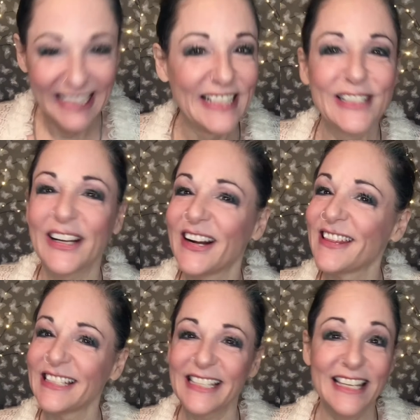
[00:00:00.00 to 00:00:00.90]
Sorry,
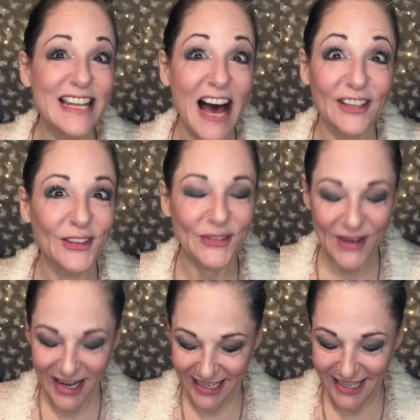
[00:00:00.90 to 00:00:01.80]
that did not look
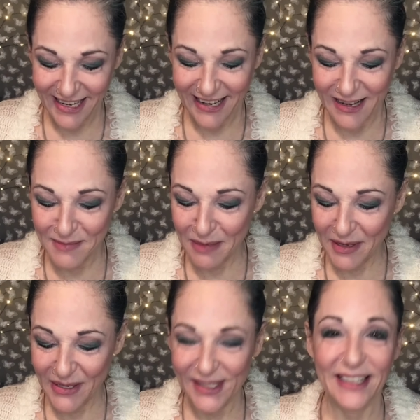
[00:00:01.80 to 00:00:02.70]
right. I'm going to be
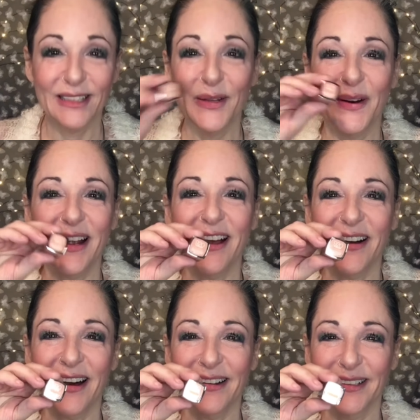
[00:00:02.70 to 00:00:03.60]
using a
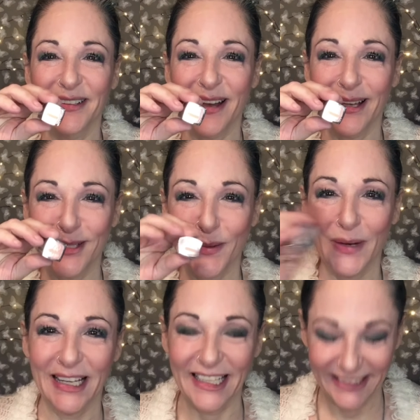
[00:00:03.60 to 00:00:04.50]
L'Oreal Color
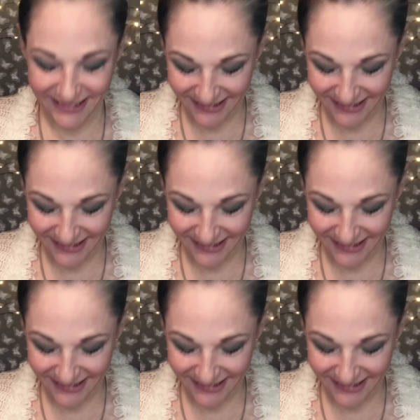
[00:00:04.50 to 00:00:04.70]
920.